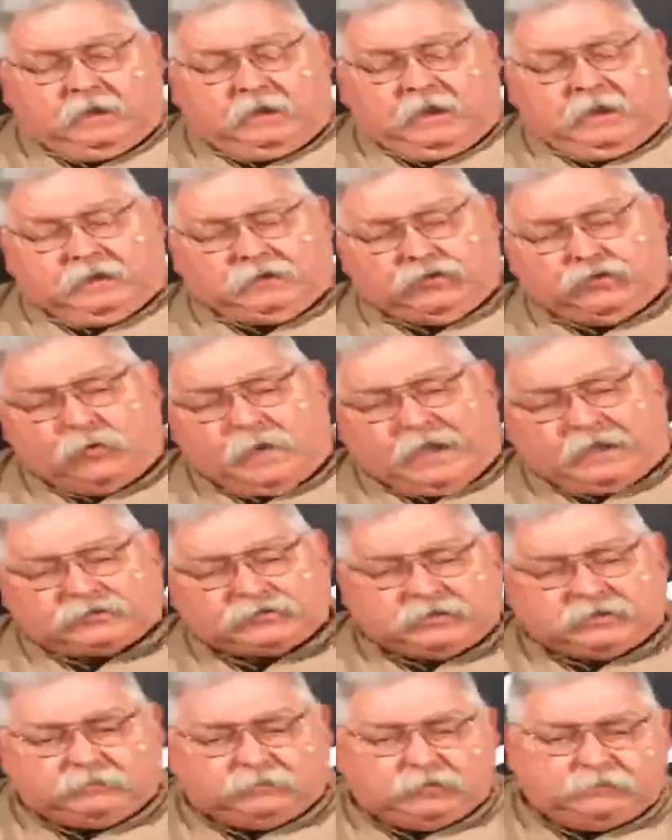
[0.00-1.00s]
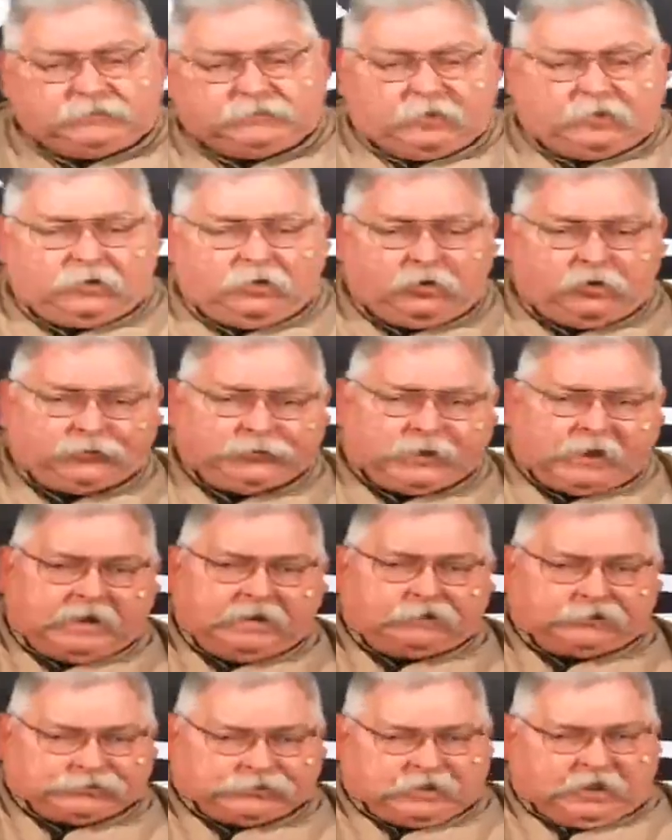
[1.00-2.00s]
and you actually move the whole
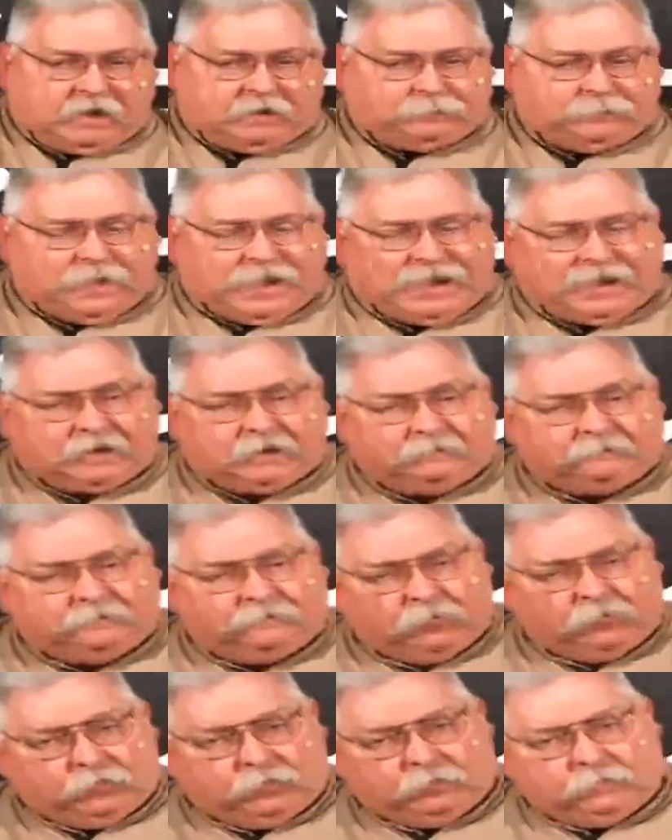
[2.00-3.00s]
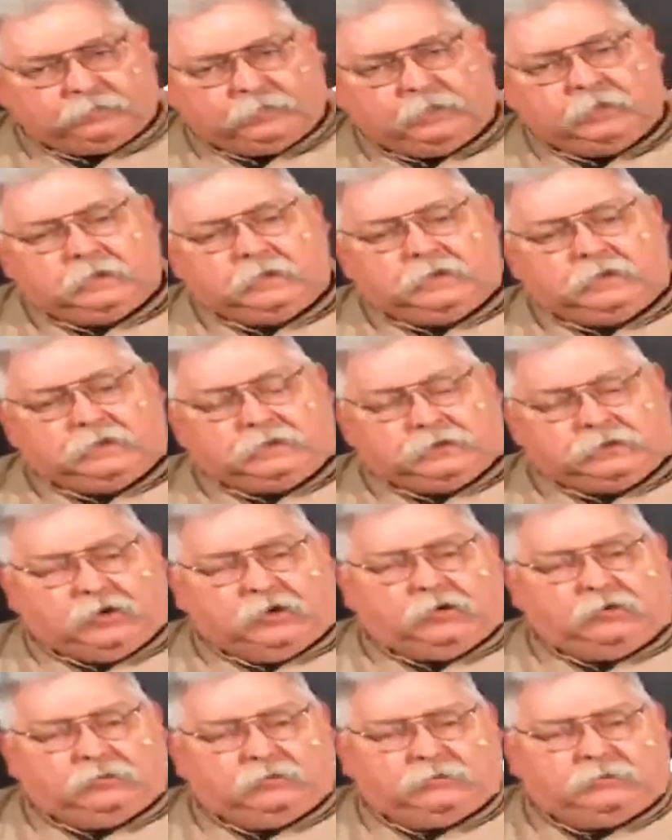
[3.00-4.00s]
tailstock back and forth. You
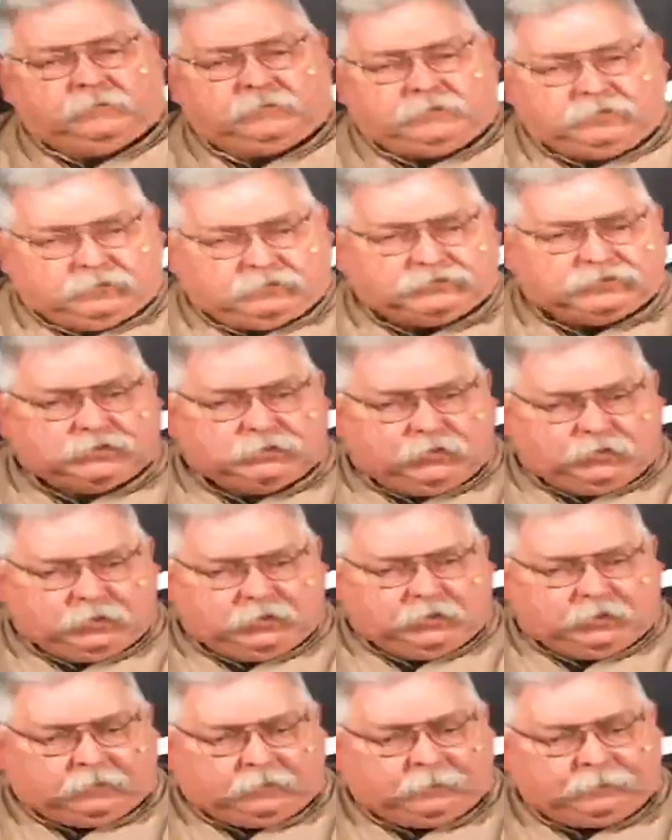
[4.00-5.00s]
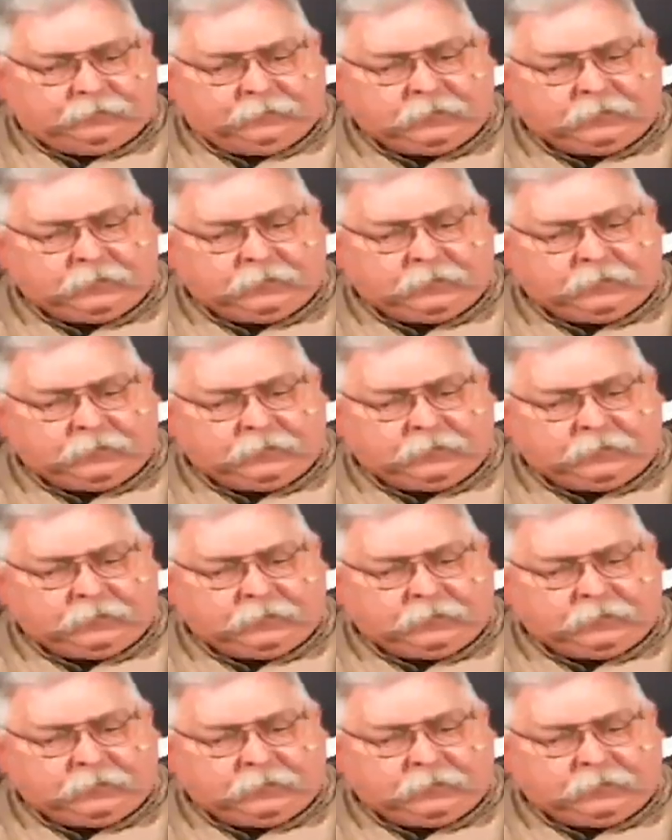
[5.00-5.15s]
don't use the quill.